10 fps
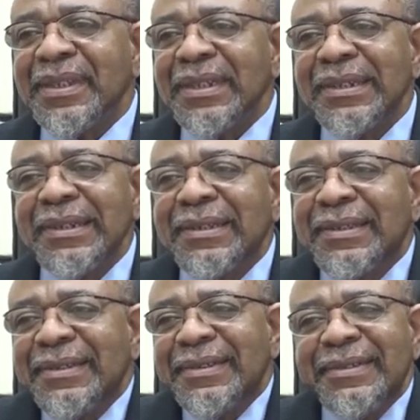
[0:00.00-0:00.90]

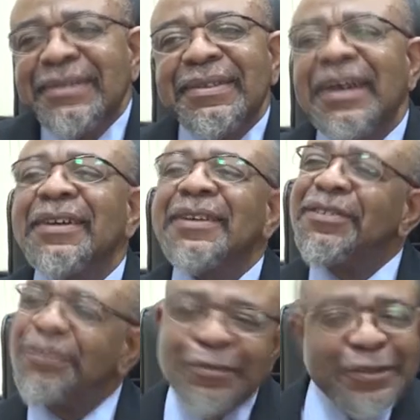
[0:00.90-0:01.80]
There
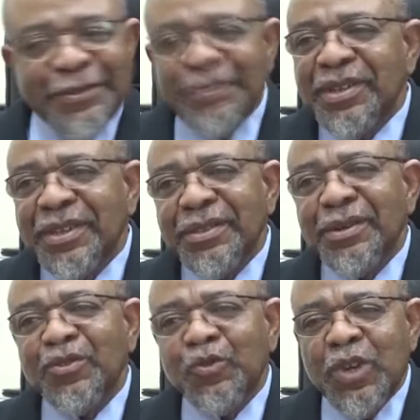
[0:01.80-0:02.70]
is going to be a
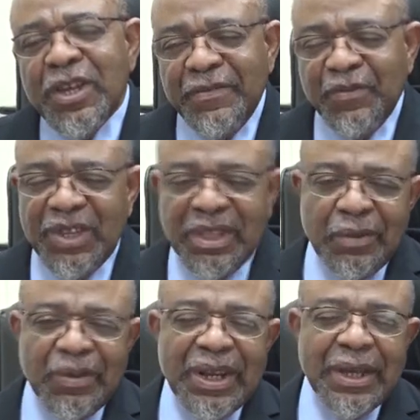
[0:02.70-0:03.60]
third wave,
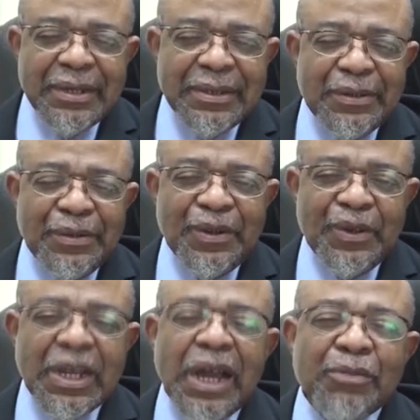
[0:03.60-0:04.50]
whether we like it or
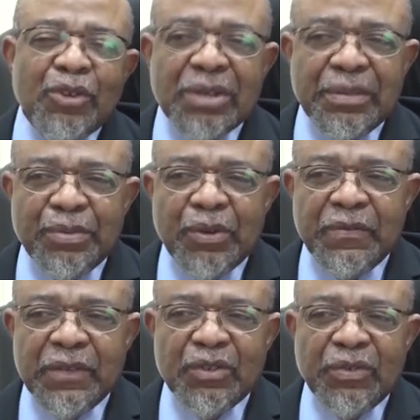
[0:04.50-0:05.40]
not. I'm not a
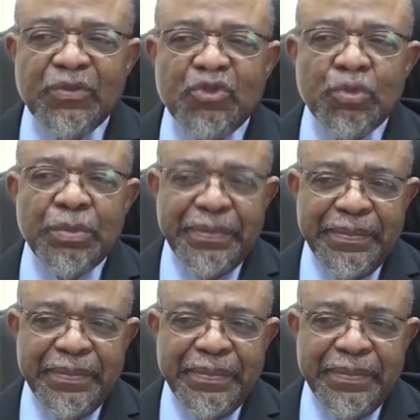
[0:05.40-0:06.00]
prophet of doom.